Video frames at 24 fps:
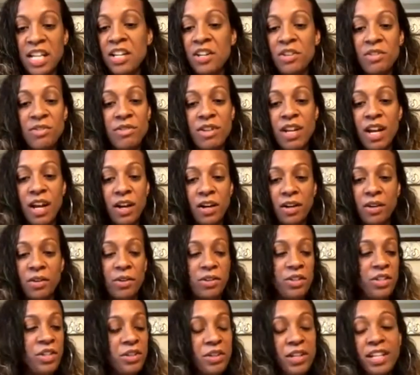No,
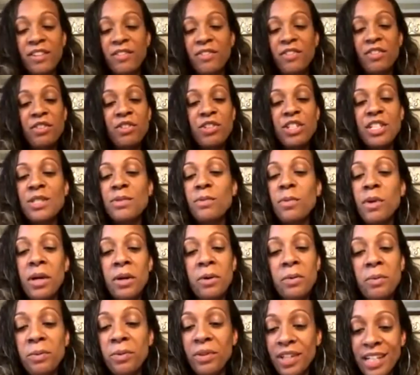you if you just
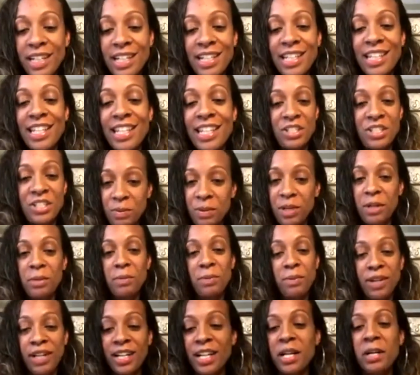want one that you want to
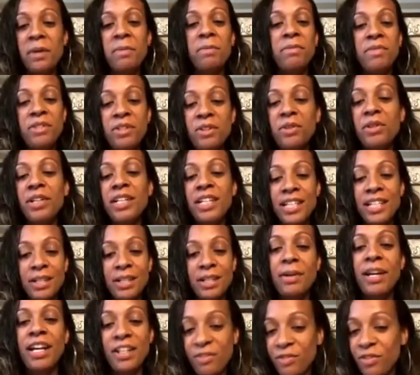print up, you can
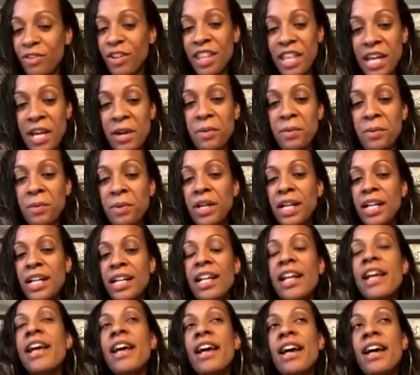pay for that one.
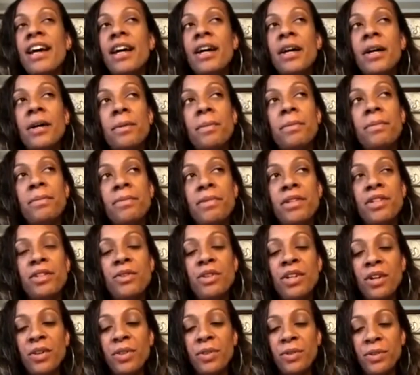Um, you
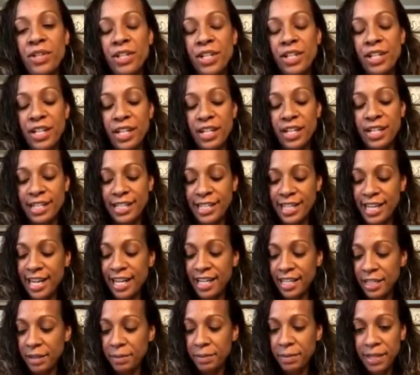go through your
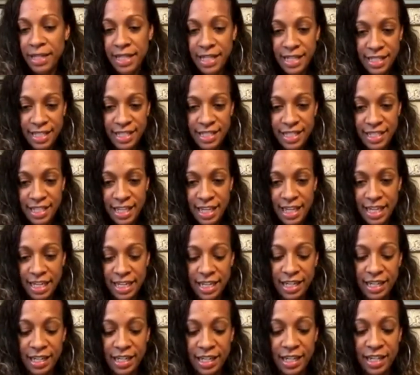KDP
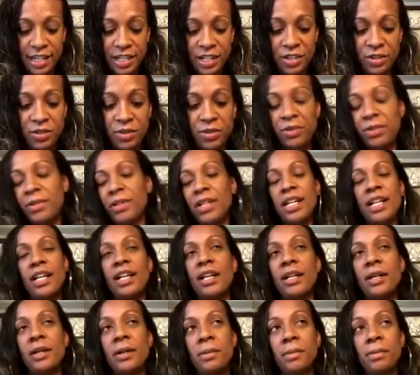site and you mm-hmm.
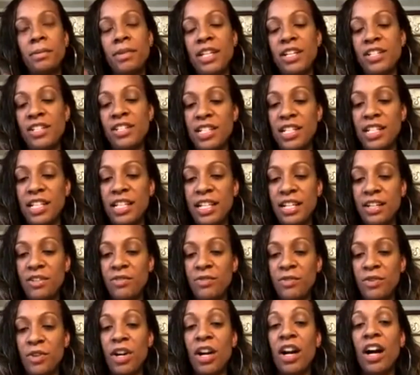um, there's a link
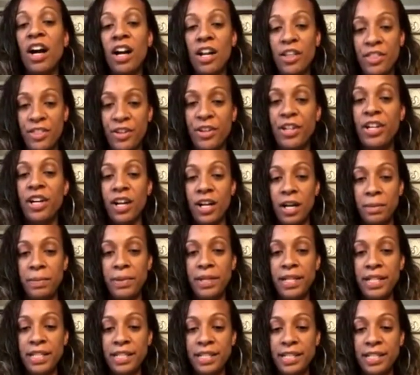for author
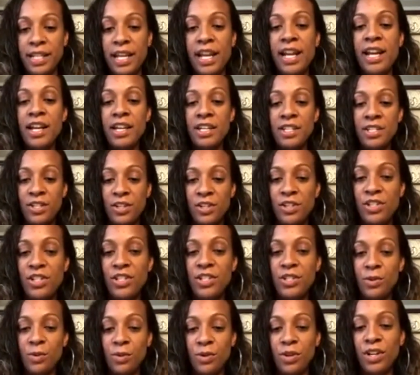copies. Gotcha. So
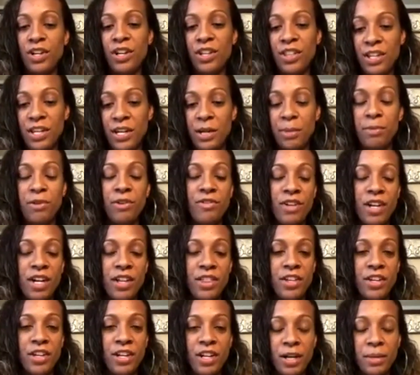order the number of
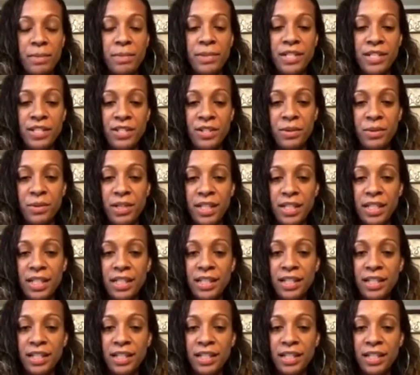author copies you want.